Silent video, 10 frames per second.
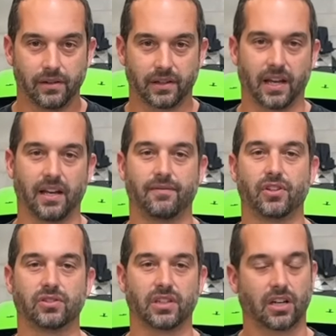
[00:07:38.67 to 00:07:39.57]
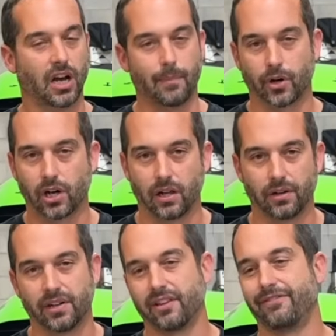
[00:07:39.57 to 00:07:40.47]
Okay, if there's a copper
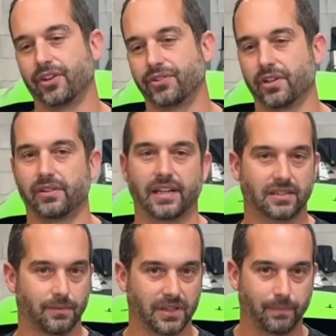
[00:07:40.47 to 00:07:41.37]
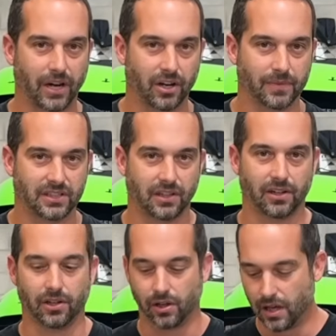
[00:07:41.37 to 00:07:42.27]
color in the filter, that's going to be a bearing
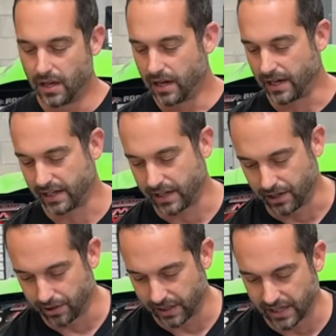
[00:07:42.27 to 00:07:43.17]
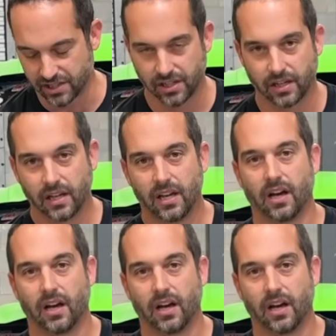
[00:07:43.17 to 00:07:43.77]
material on a Coyote engine.